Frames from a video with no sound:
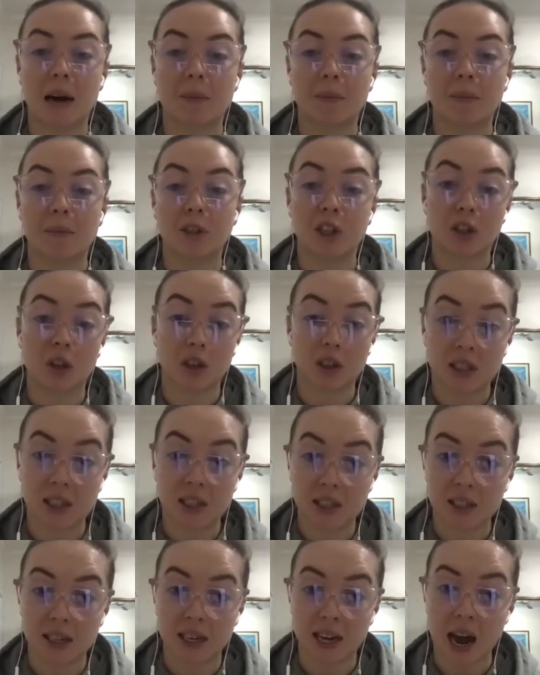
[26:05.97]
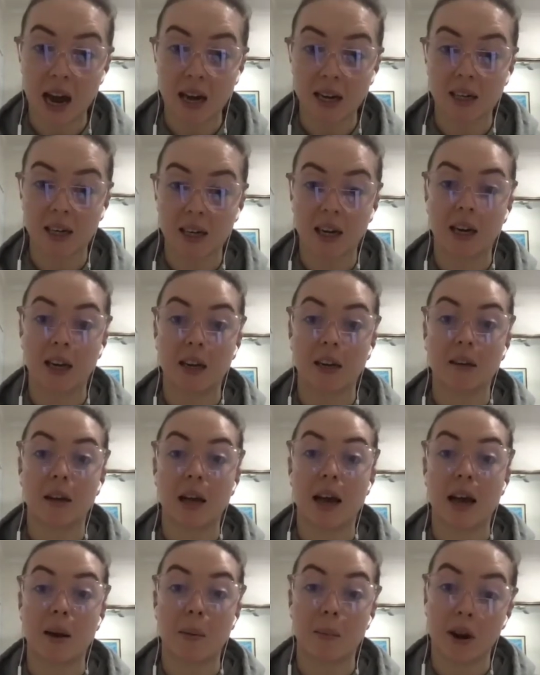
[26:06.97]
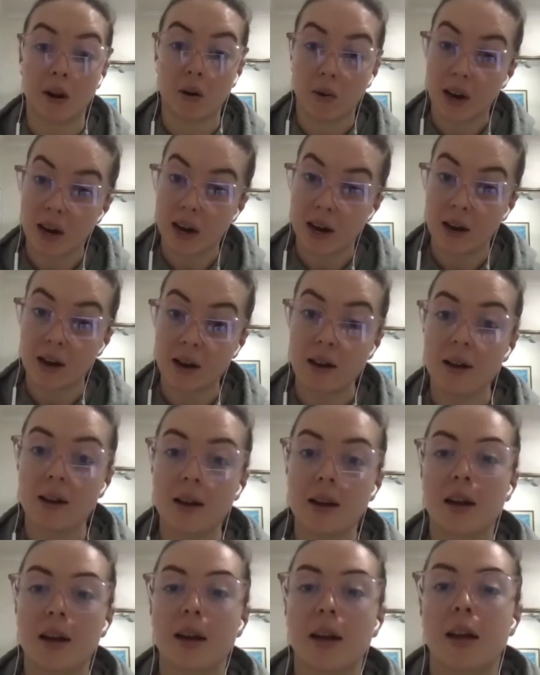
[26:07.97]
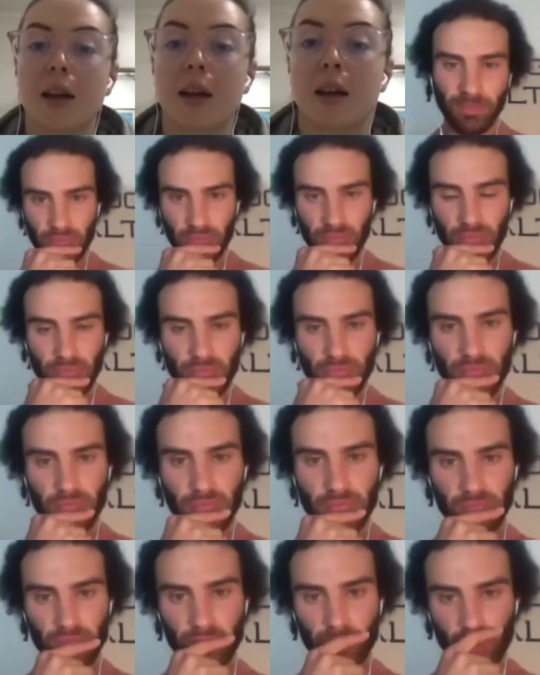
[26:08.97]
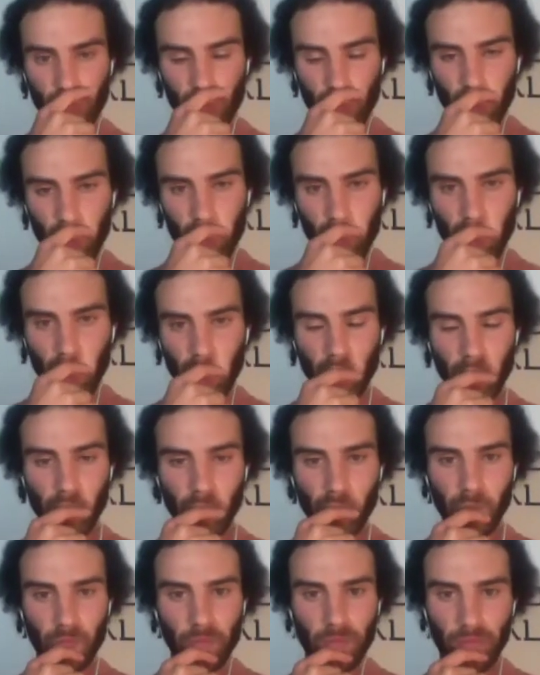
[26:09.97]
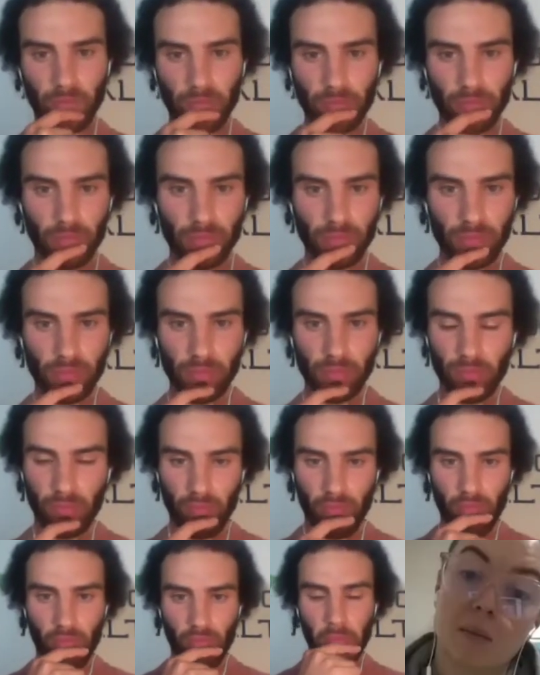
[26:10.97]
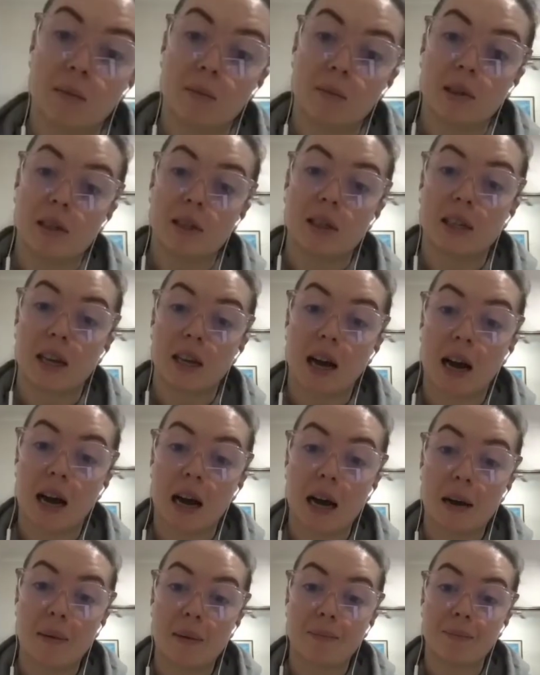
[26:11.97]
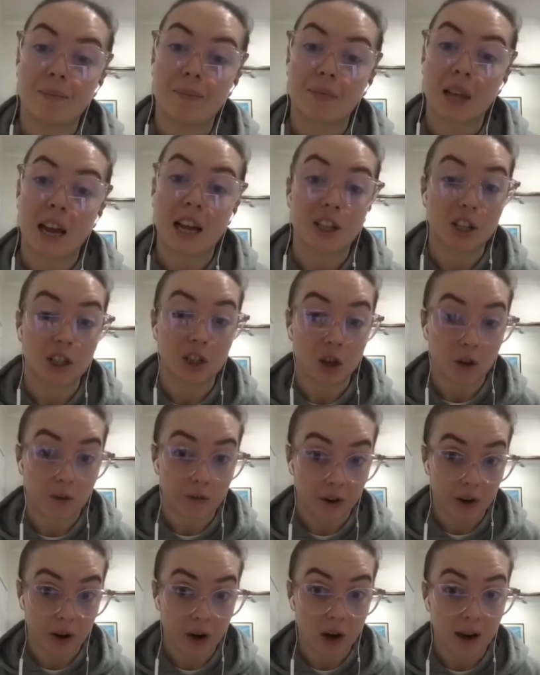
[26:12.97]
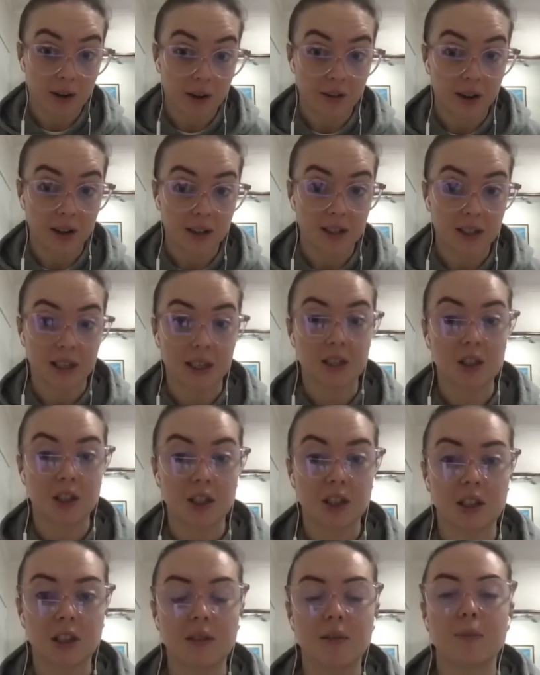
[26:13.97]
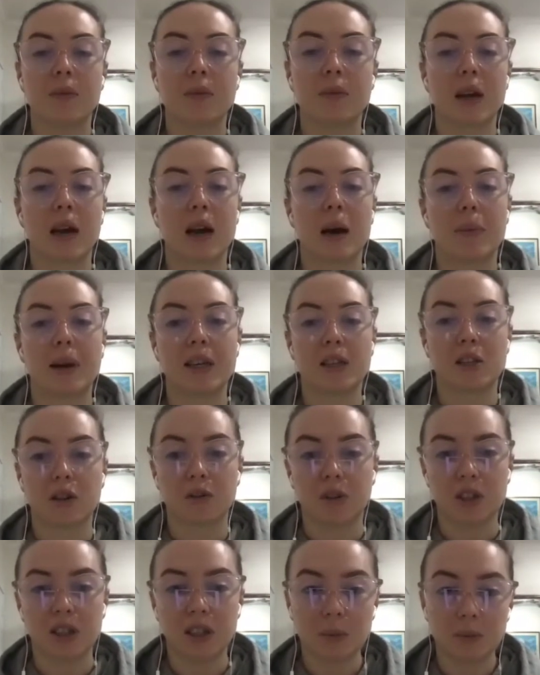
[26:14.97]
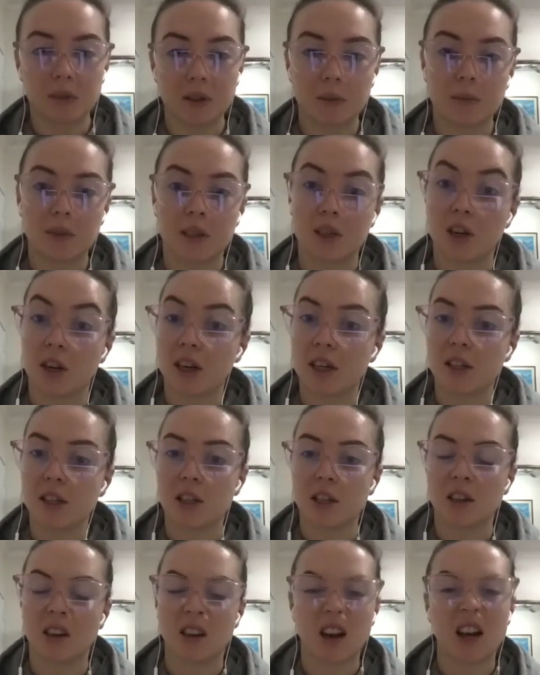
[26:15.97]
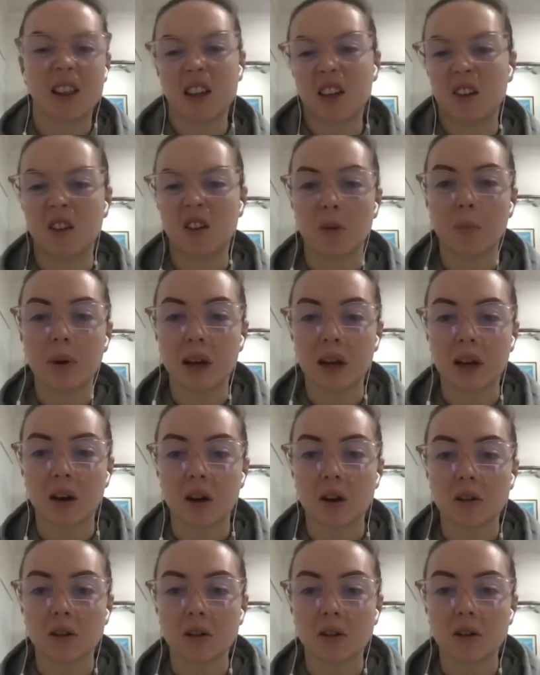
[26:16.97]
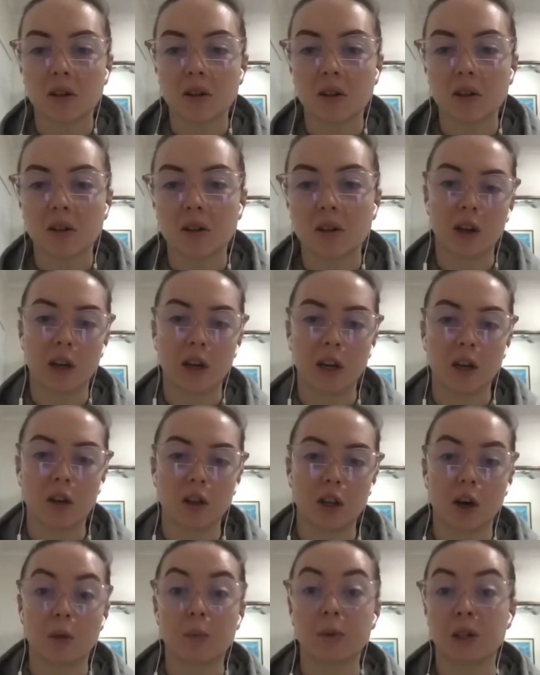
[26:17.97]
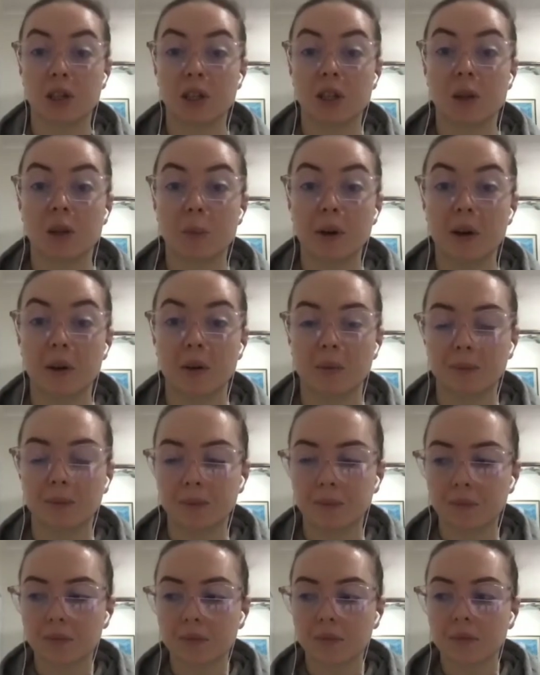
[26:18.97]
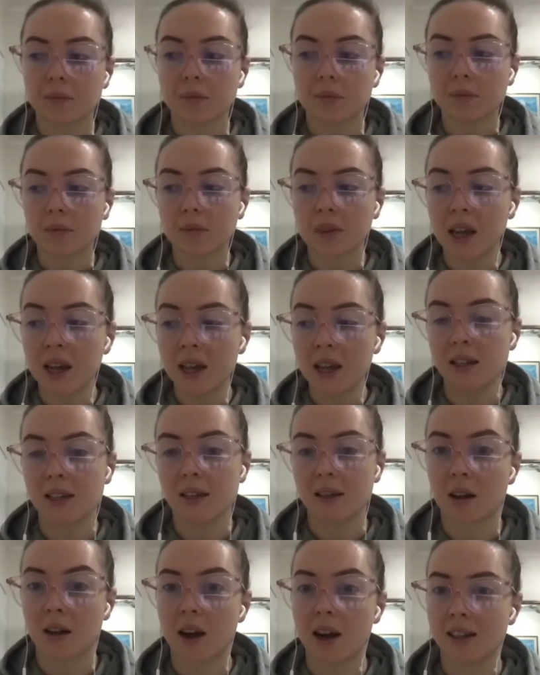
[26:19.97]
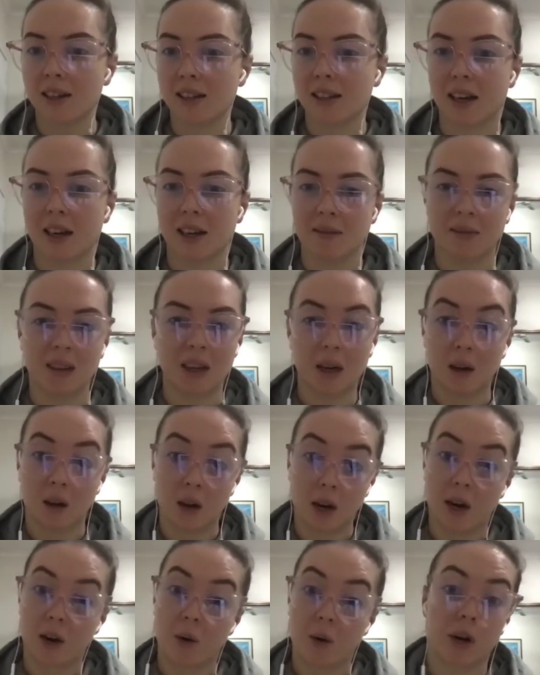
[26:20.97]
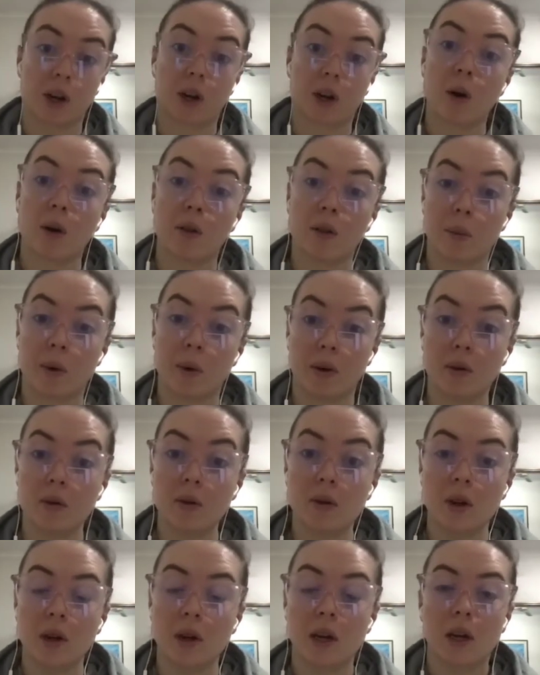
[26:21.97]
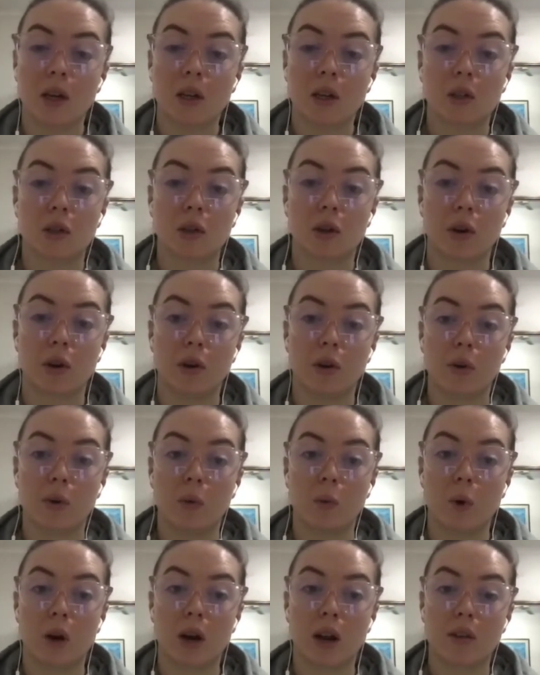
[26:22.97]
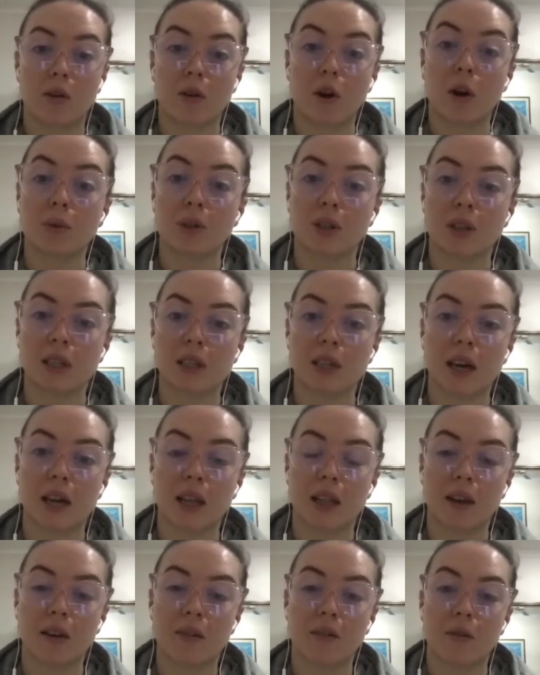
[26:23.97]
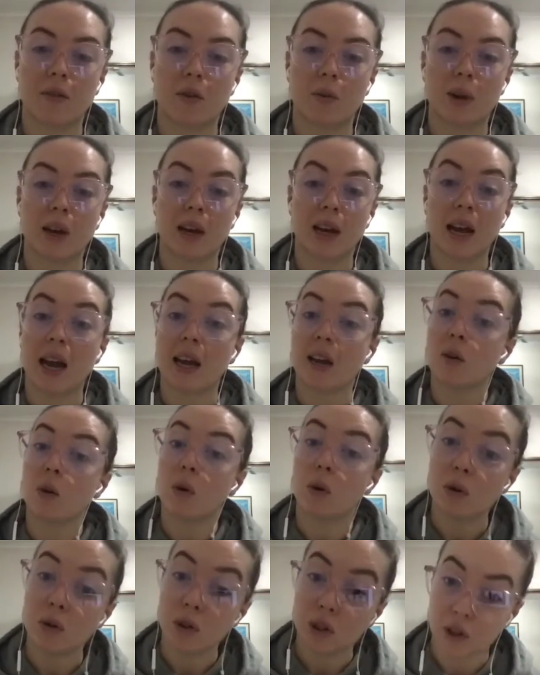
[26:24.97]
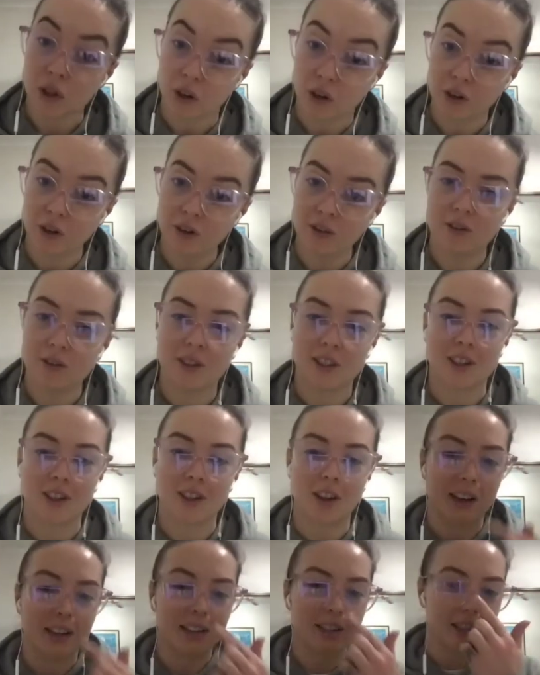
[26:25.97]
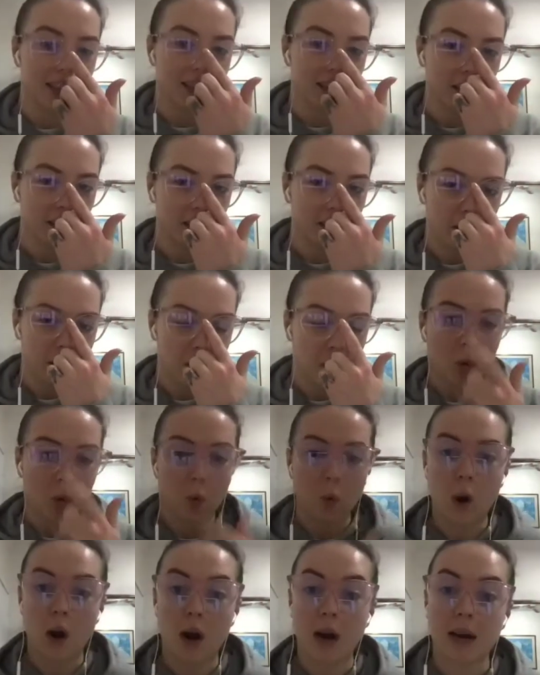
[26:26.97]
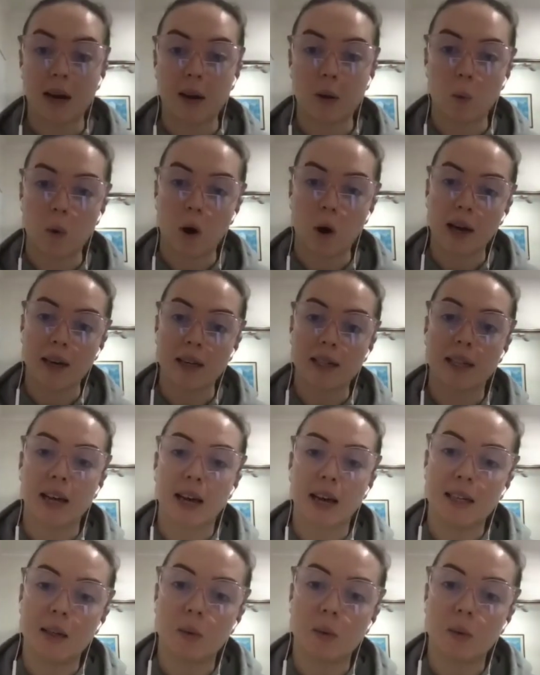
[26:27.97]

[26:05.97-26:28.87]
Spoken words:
She's got cystic acne and amenorrhea. GP said, based off your symptoms, and she's got very high fasting insulin, based off your symptoms and your insulin, I think you've got PCOS. So the option is the pill. And this client said, I don't want to go on the pill. So what other options are there for me? And also, this client said, why is that?